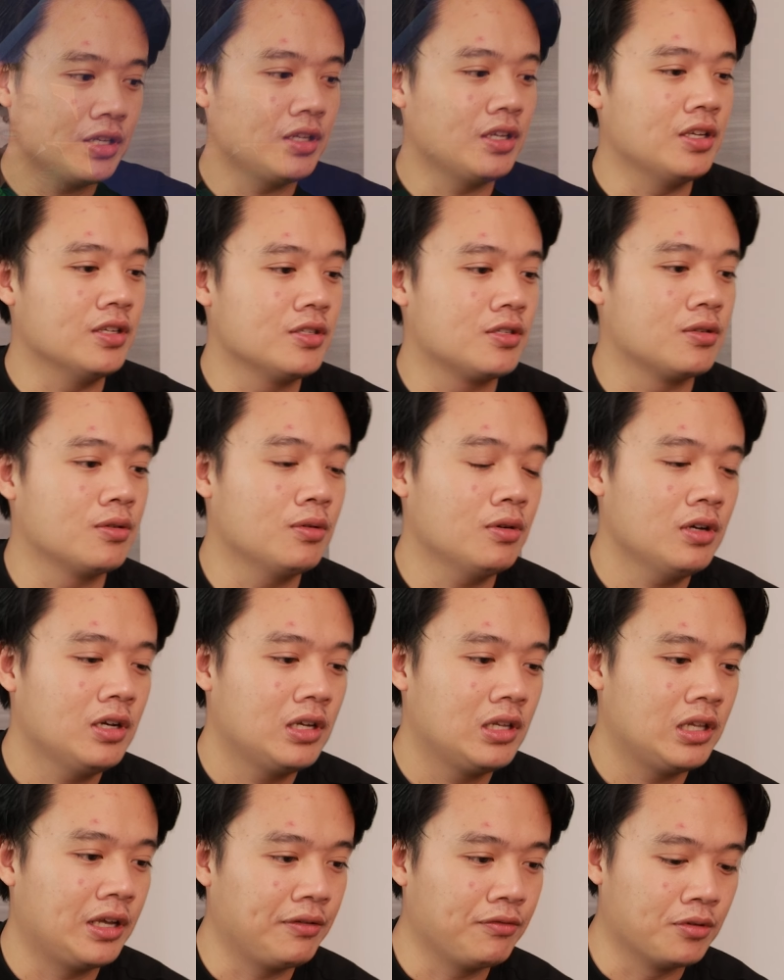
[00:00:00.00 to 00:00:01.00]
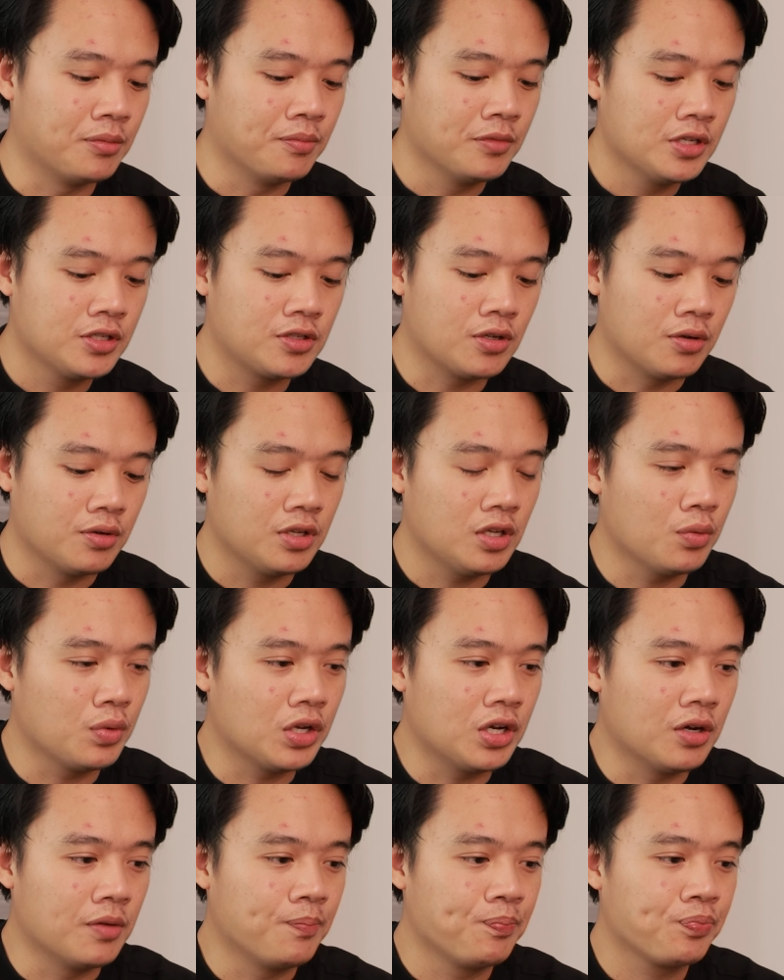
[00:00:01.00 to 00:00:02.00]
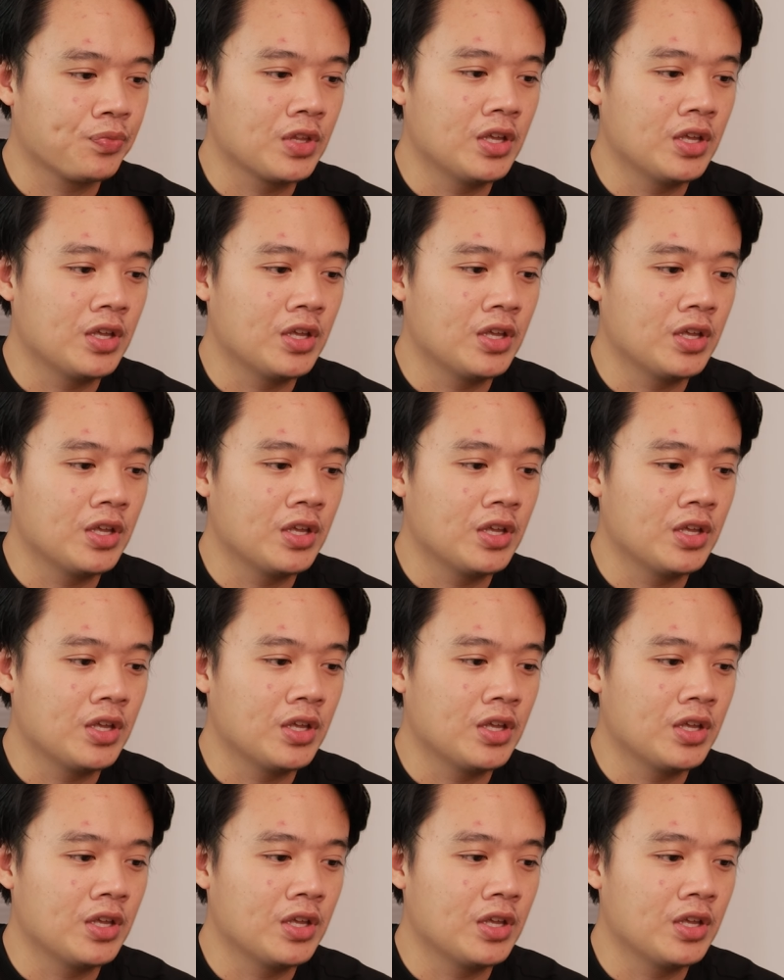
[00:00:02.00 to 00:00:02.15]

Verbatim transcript: it into Lightroom. So here we go.